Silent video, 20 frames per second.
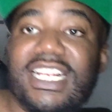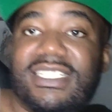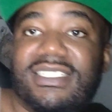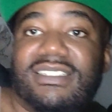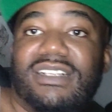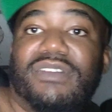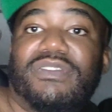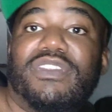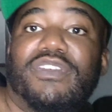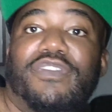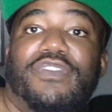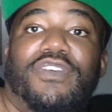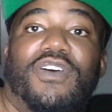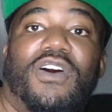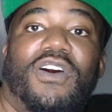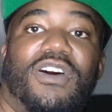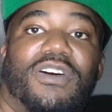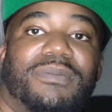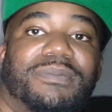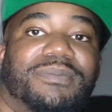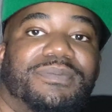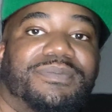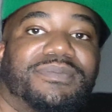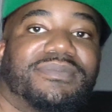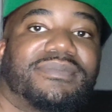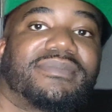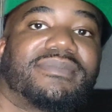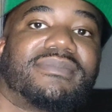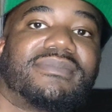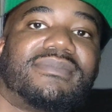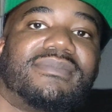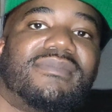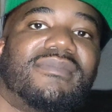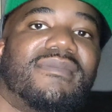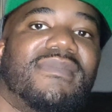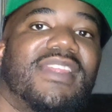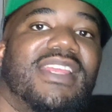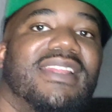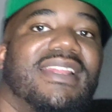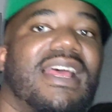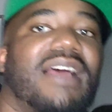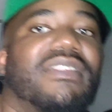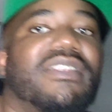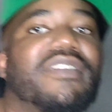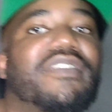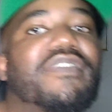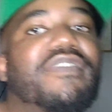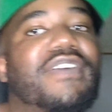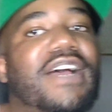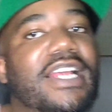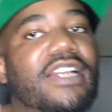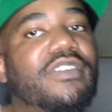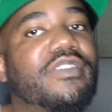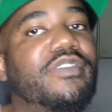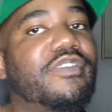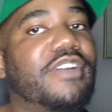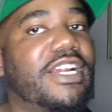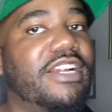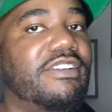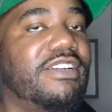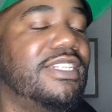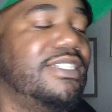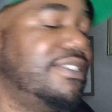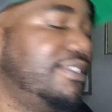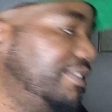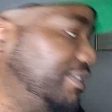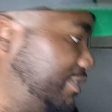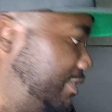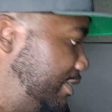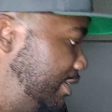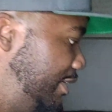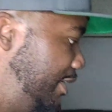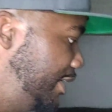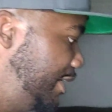rest of the fall. Now, the final fragrance